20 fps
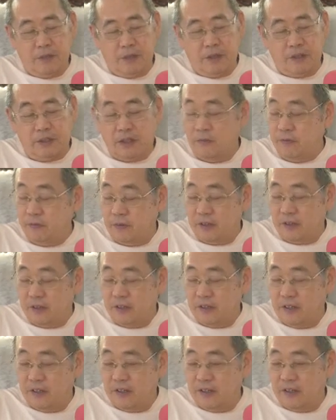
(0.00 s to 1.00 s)
suffering
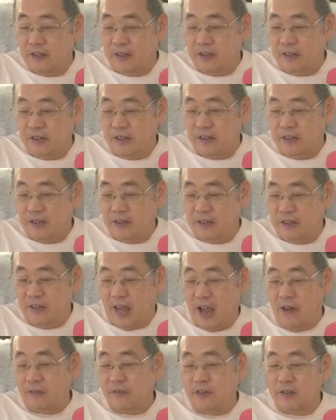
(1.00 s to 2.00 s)

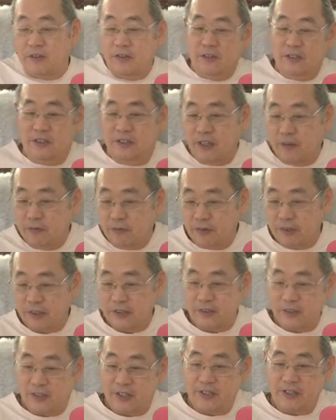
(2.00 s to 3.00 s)
after suffering
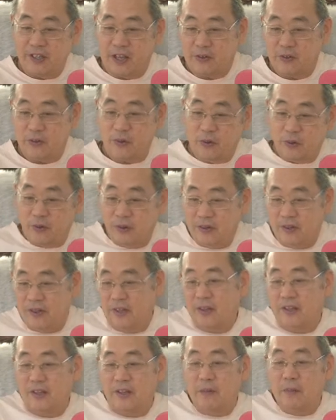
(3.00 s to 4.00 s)
to get that goal,
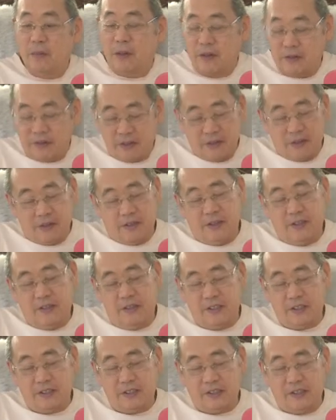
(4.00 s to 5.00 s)
but he
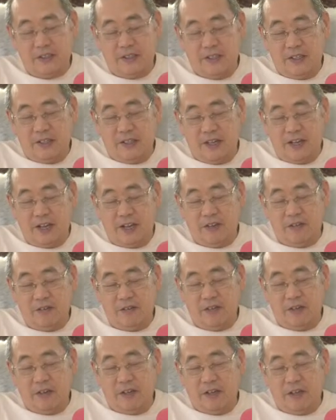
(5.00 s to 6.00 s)
doesn't have
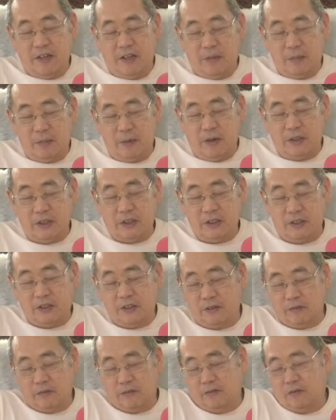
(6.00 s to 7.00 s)
a
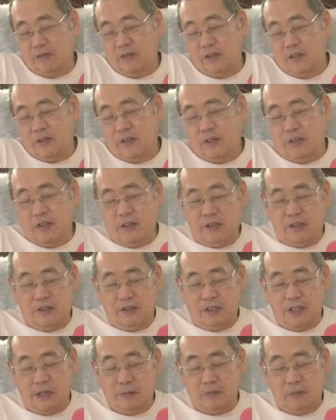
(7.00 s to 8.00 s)
positive
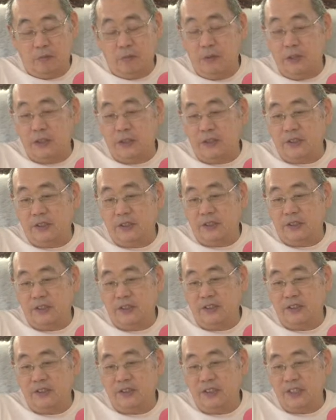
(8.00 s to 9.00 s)
type of bliss.
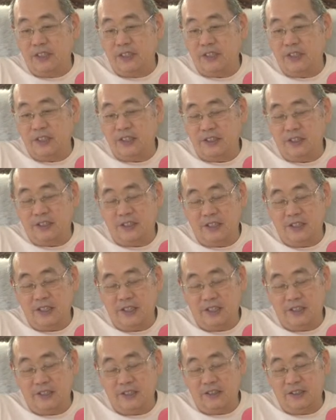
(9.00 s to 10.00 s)
So in that sense, he
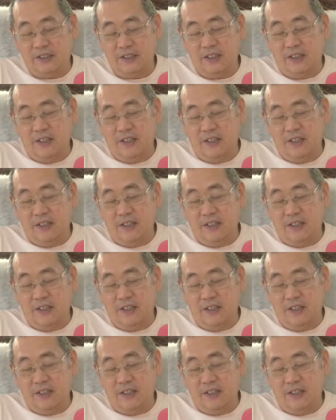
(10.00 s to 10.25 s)
has